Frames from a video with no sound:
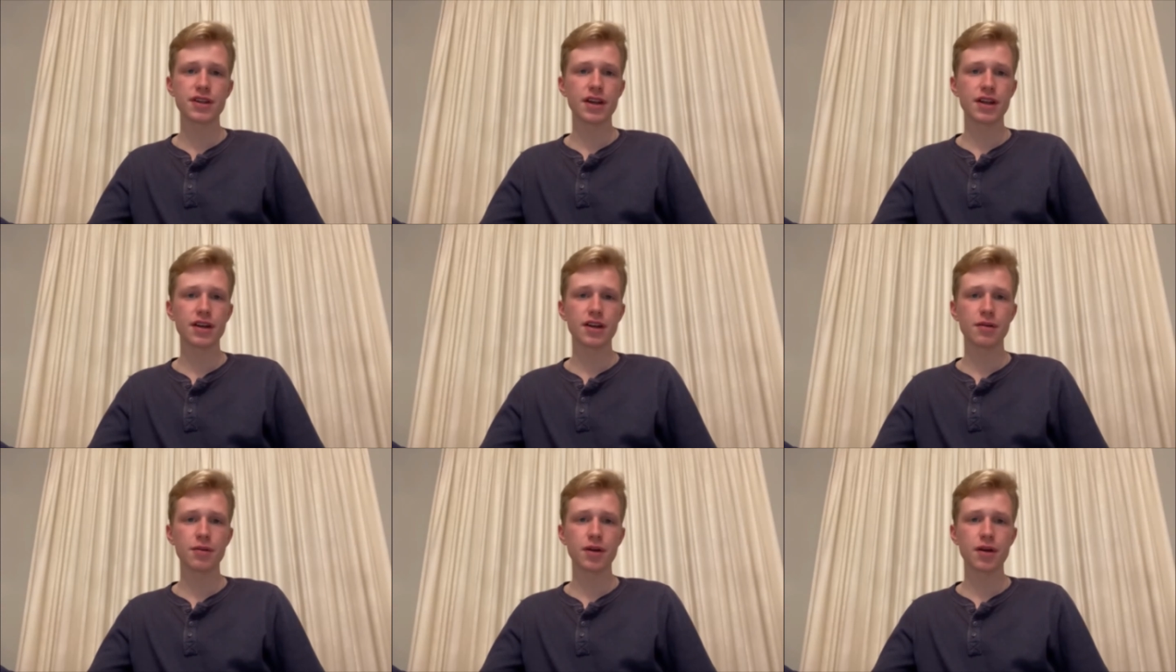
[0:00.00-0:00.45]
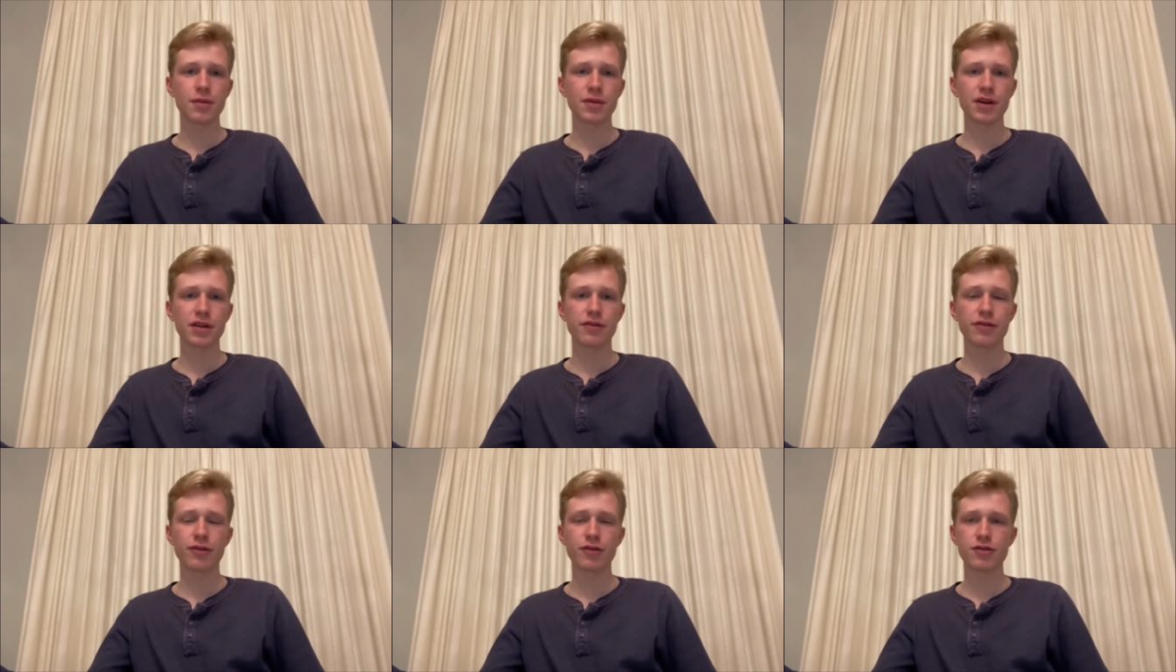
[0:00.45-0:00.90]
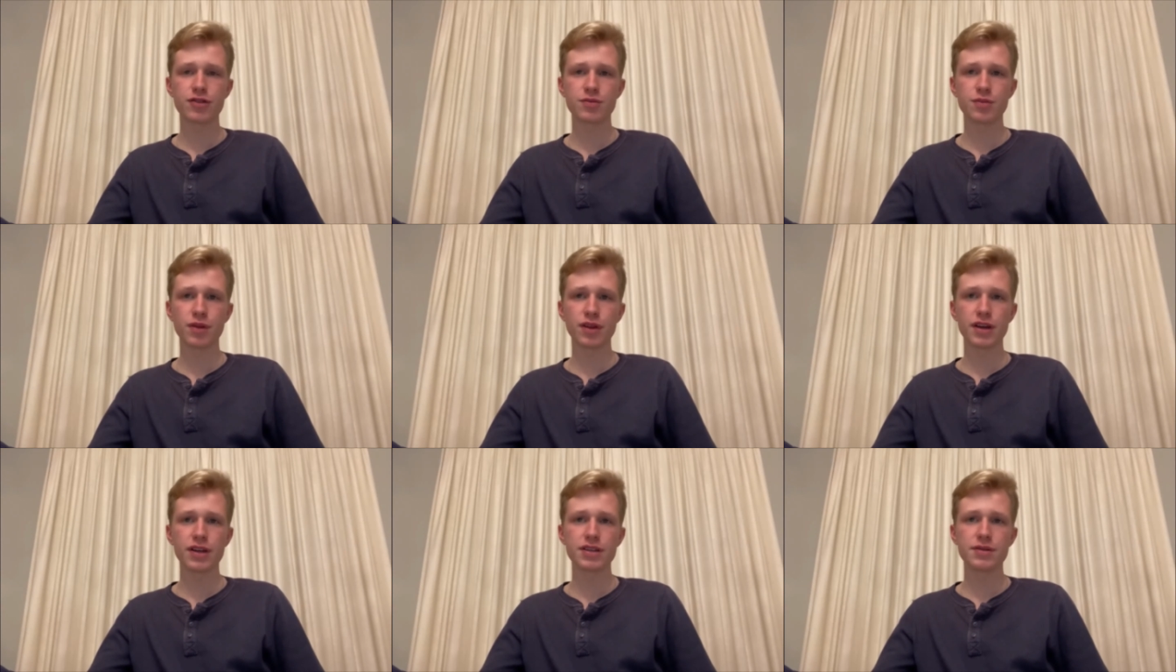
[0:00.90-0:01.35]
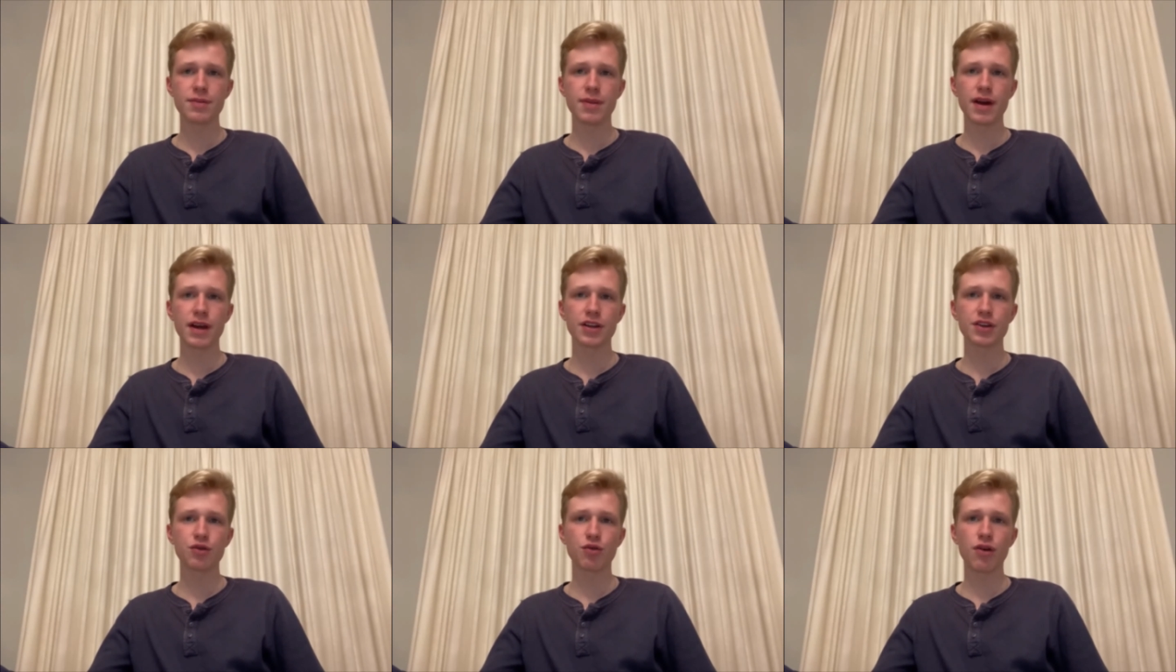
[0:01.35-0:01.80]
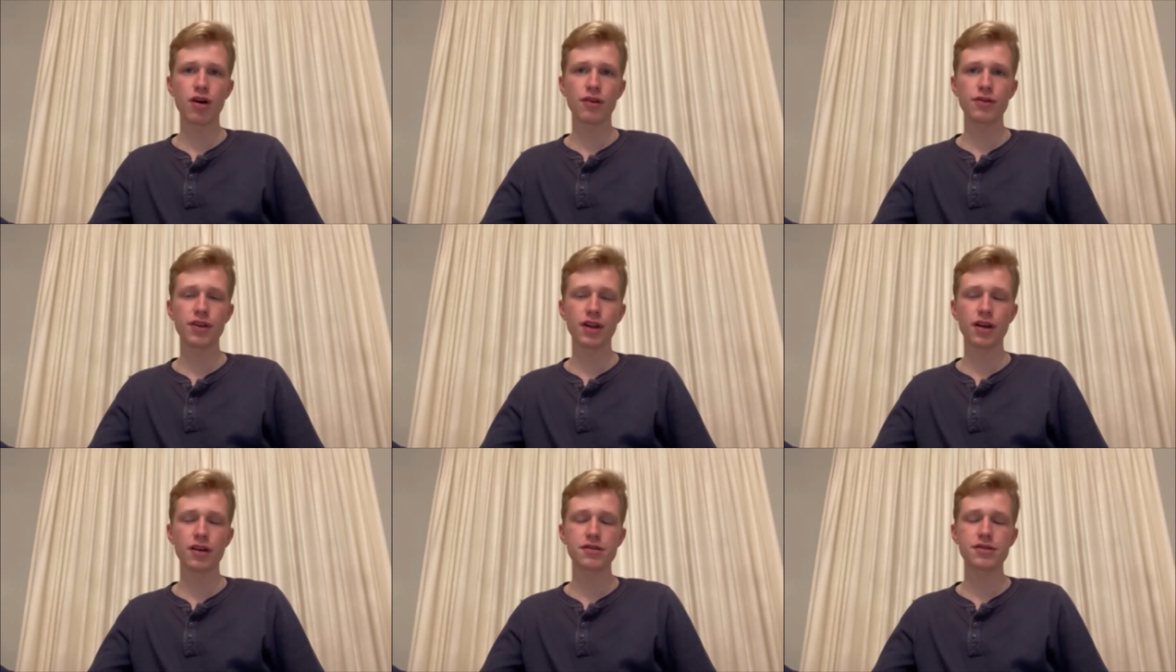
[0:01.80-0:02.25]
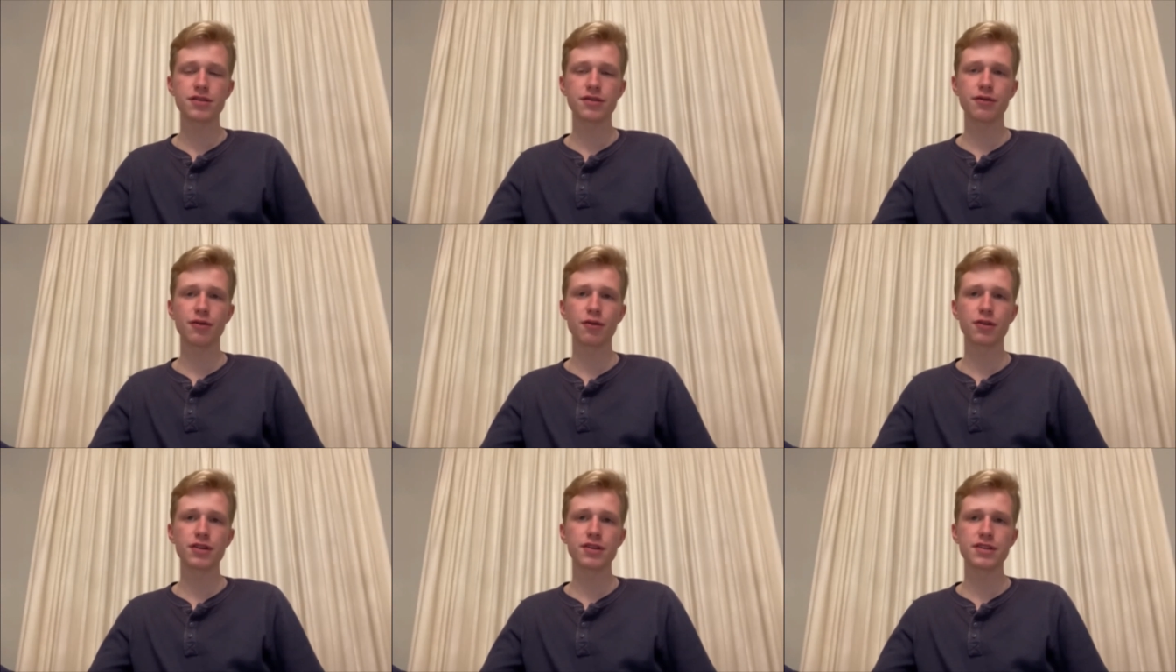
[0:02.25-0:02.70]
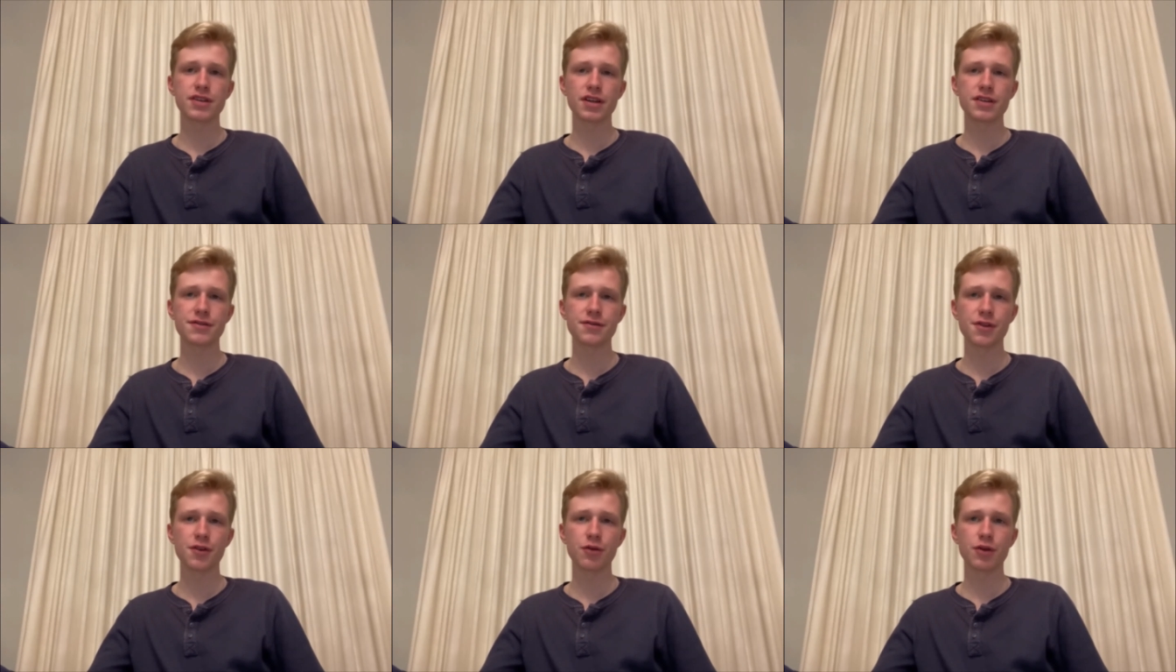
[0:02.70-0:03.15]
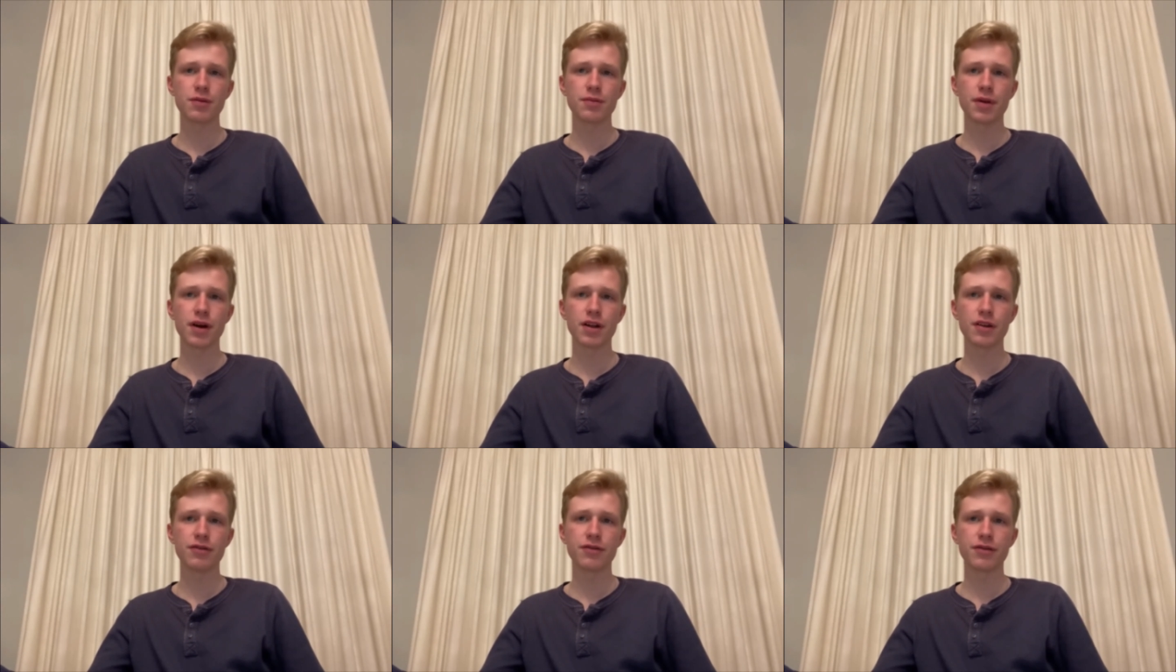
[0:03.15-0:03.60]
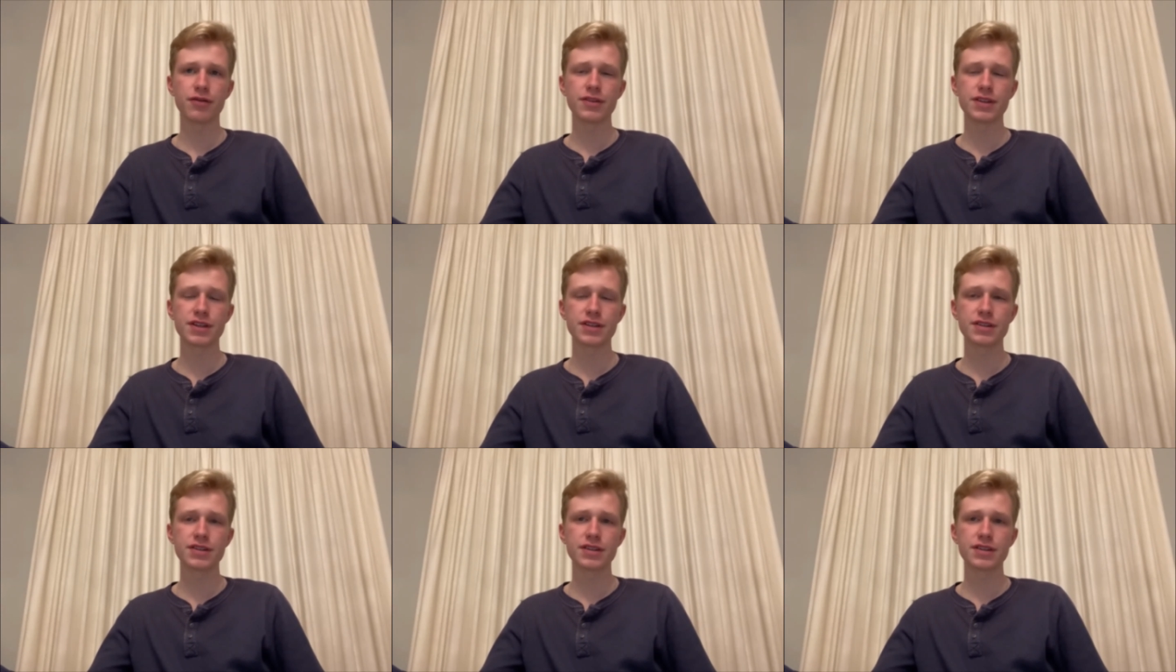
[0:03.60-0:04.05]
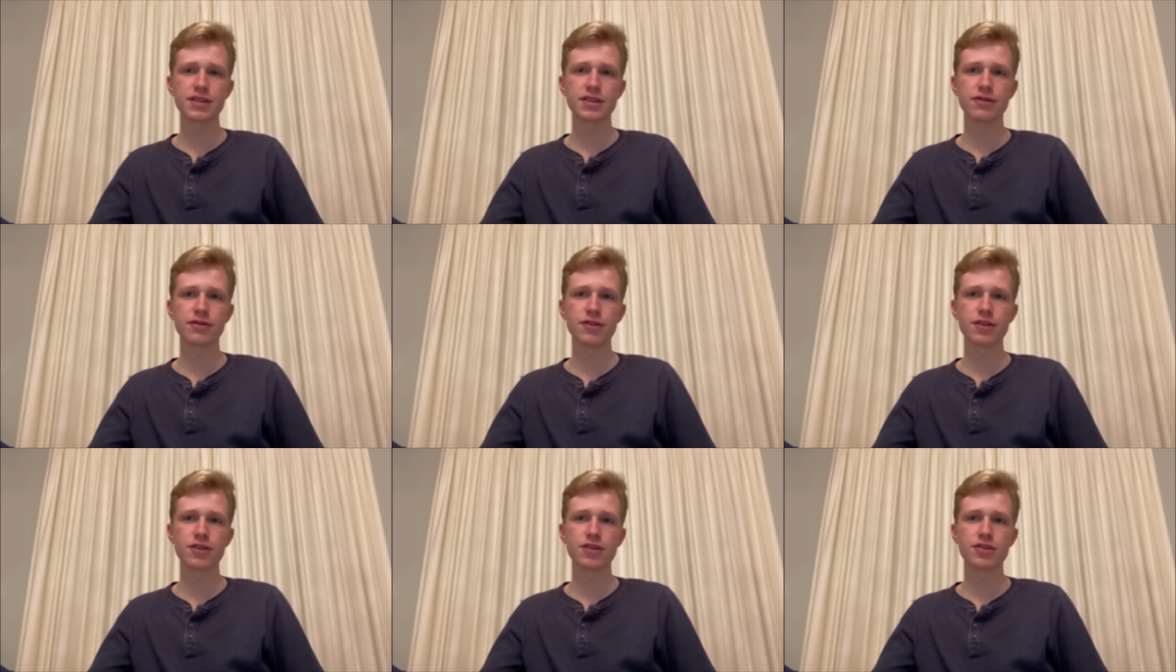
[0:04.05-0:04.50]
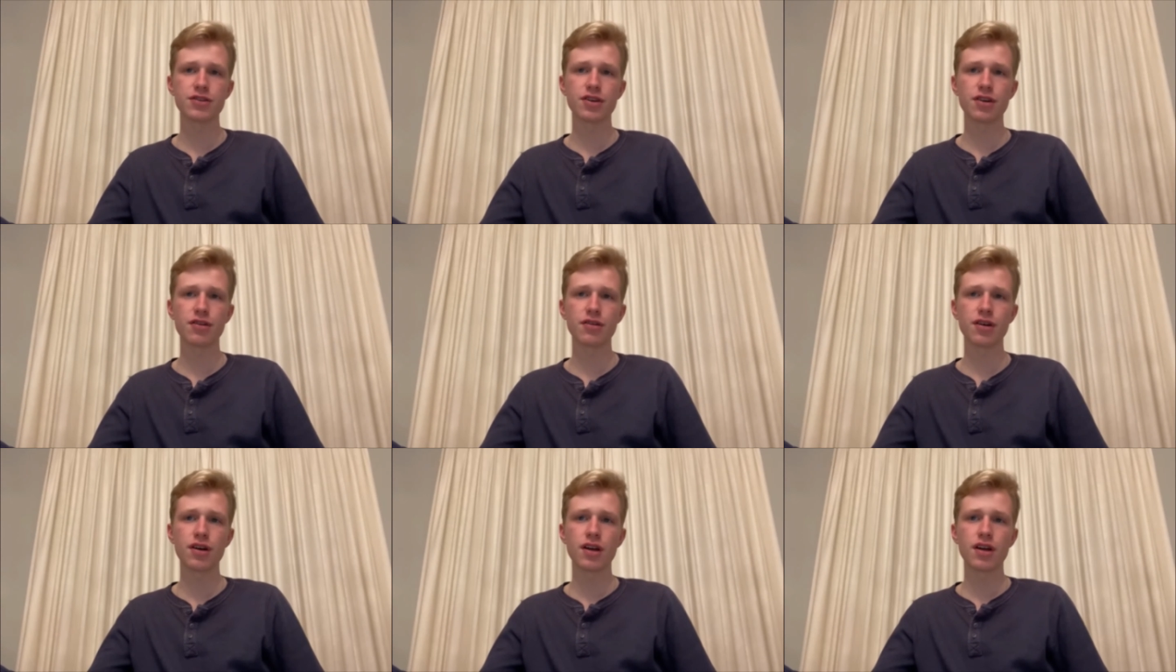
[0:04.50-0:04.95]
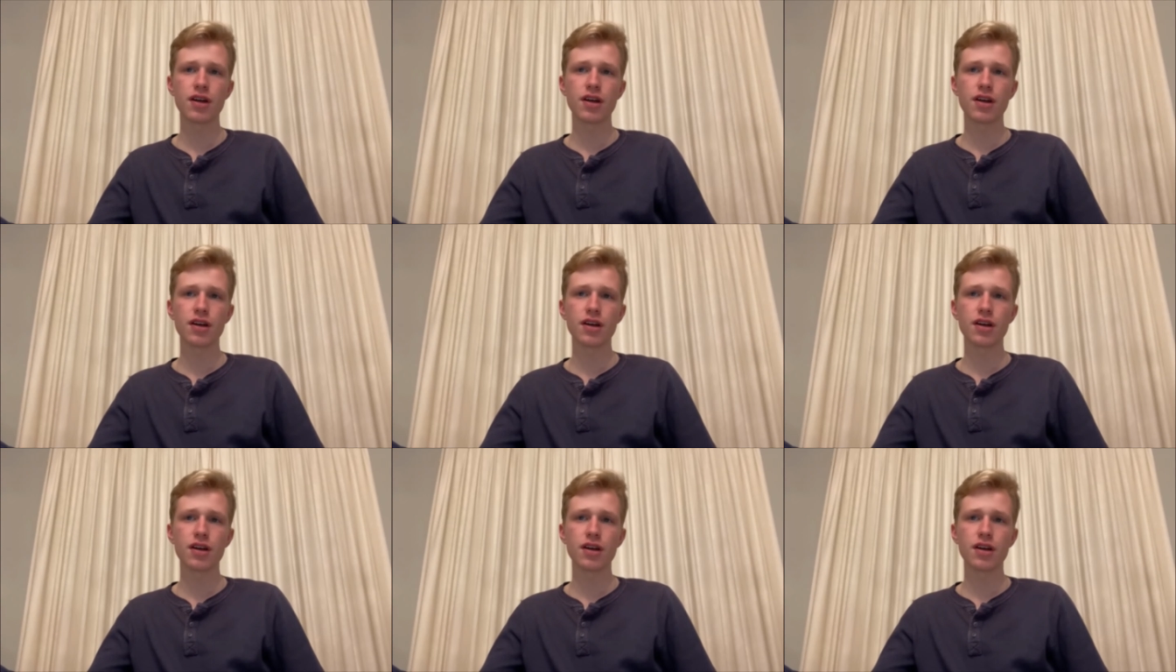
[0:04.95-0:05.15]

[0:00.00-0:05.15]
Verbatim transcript: It ended up coming in first place, paying $12.40 for the win bet, 660 for the show,